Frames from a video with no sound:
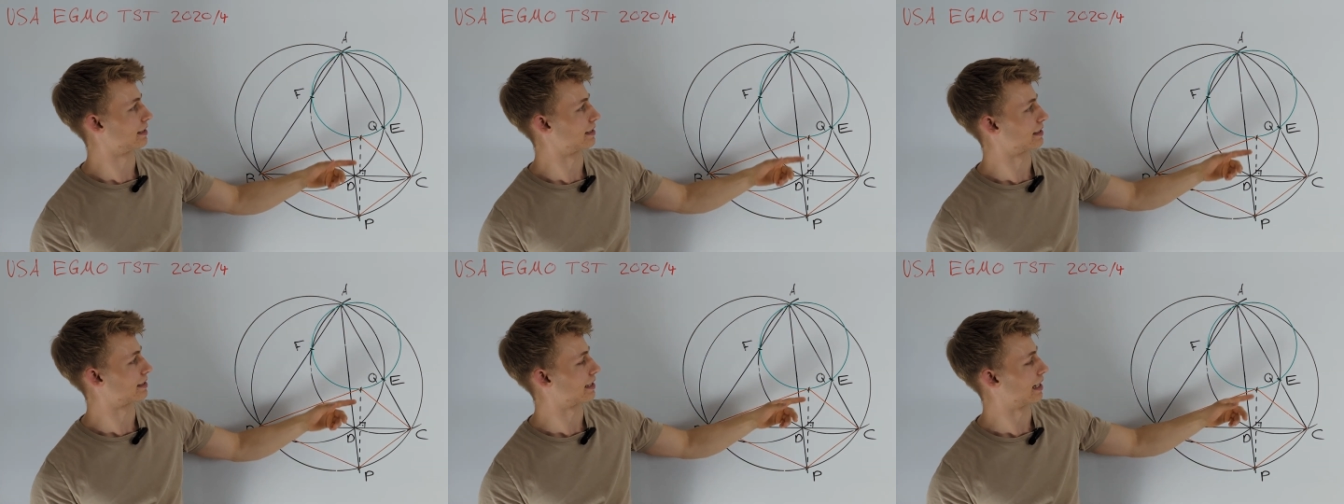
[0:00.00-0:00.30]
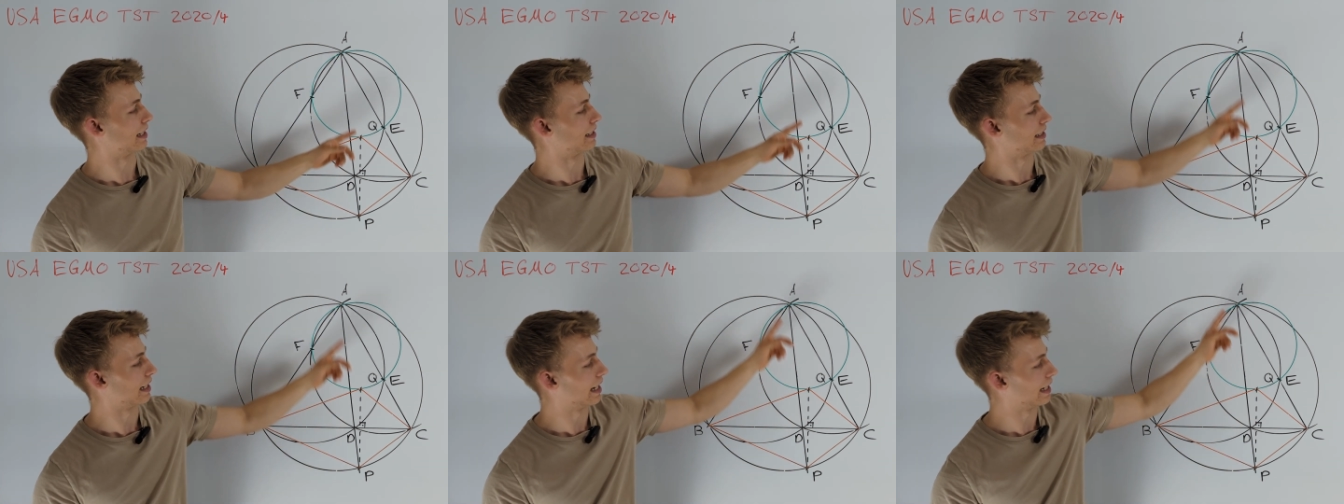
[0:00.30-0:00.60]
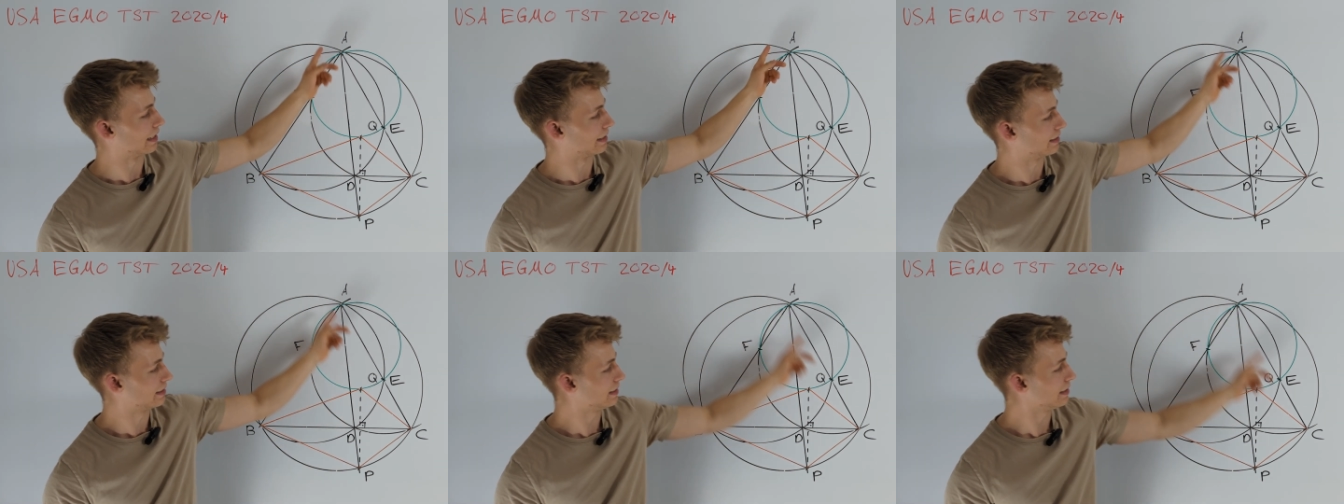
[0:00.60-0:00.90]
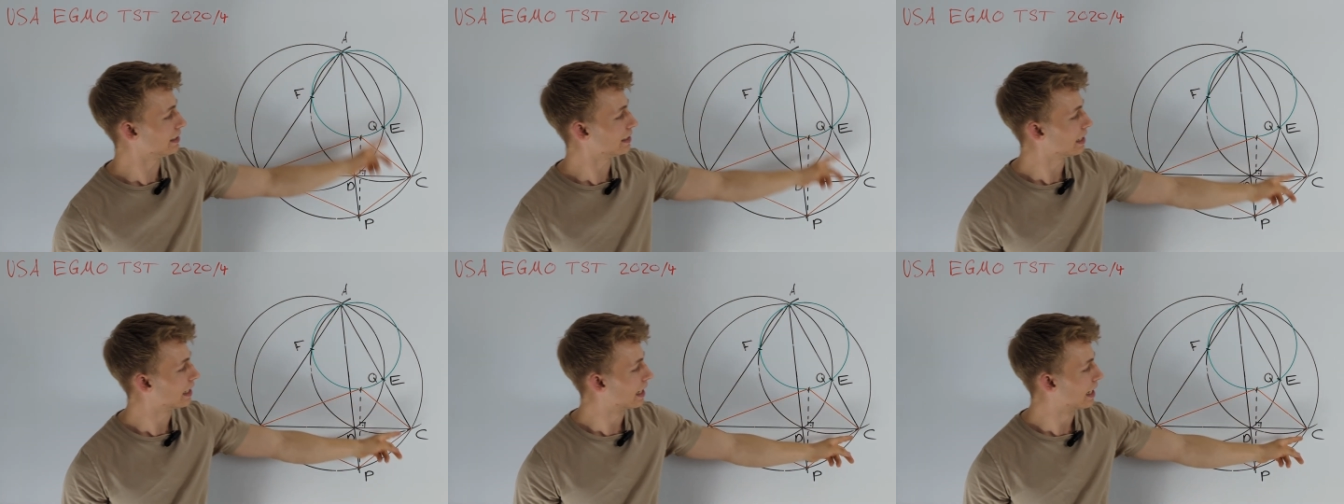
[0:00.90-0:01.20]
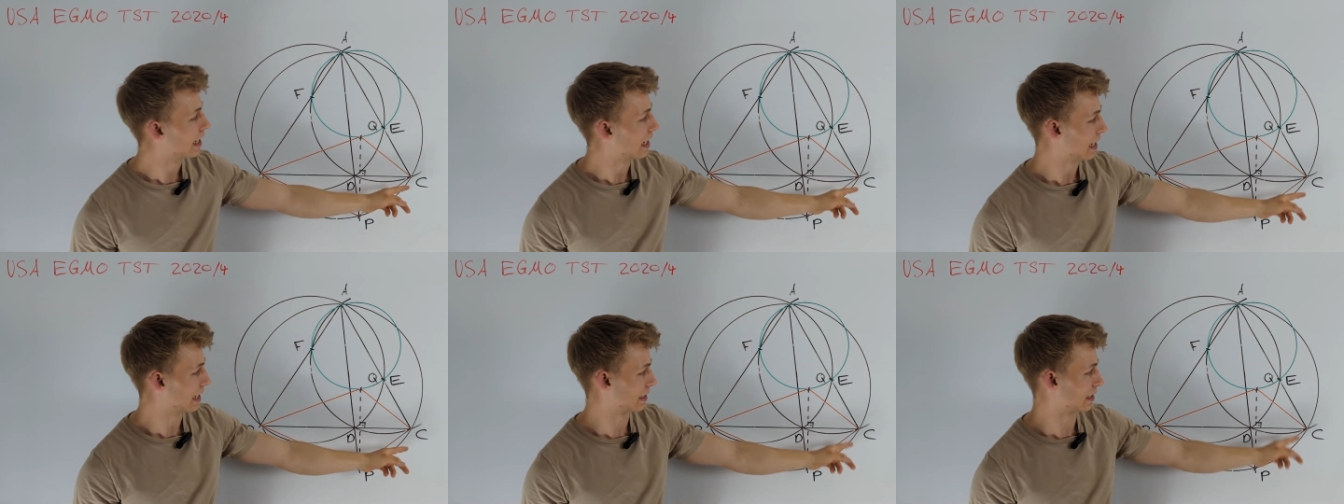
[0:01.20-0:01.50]
the side AC
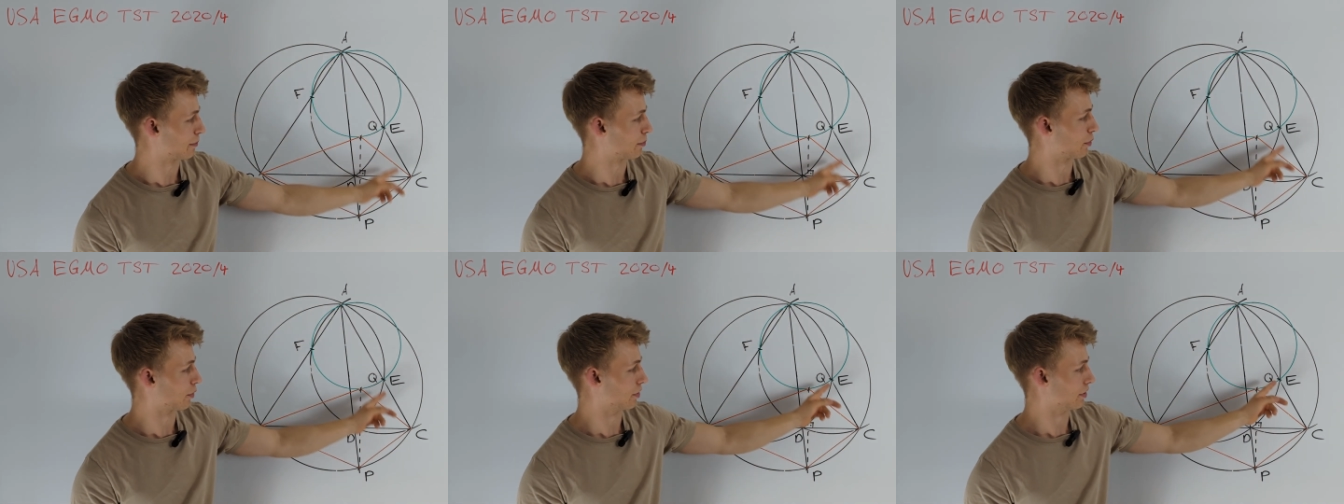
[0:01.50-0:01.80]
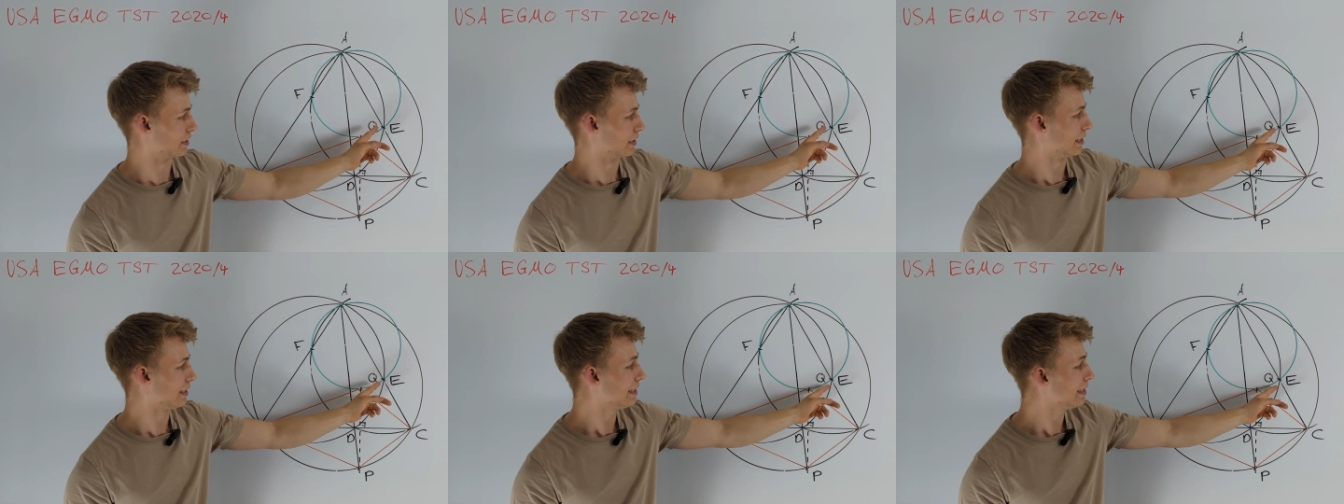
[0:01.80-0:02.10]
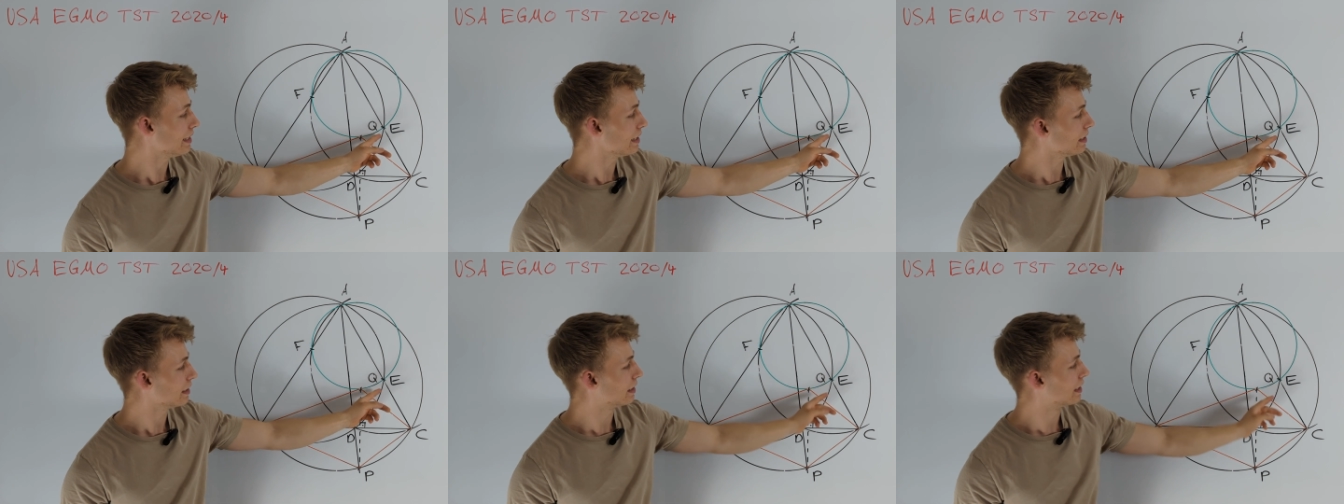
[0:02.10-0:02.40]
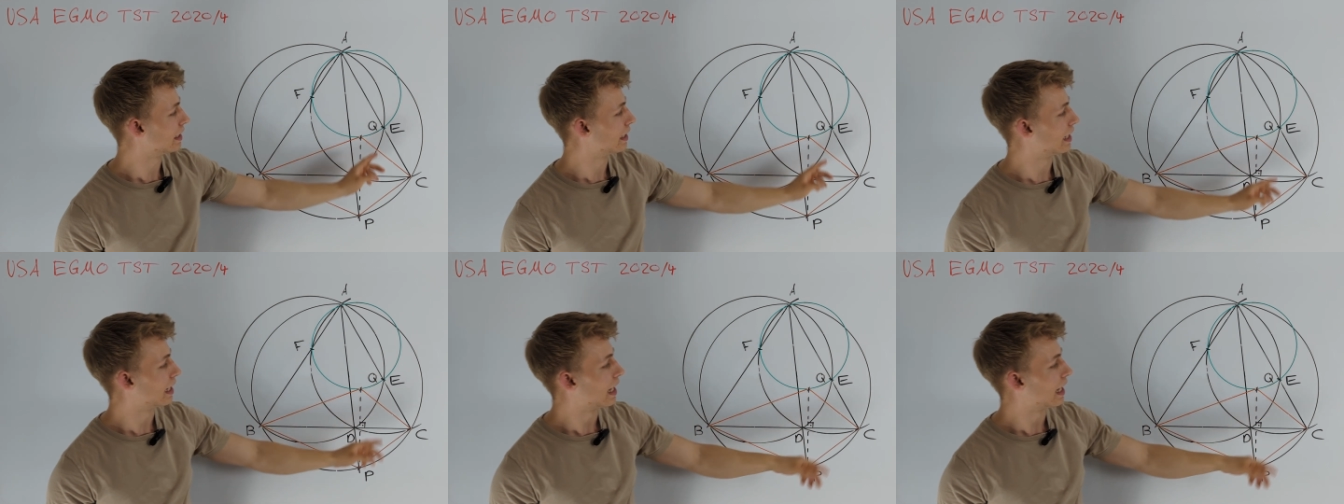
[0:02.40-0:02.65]
at a point E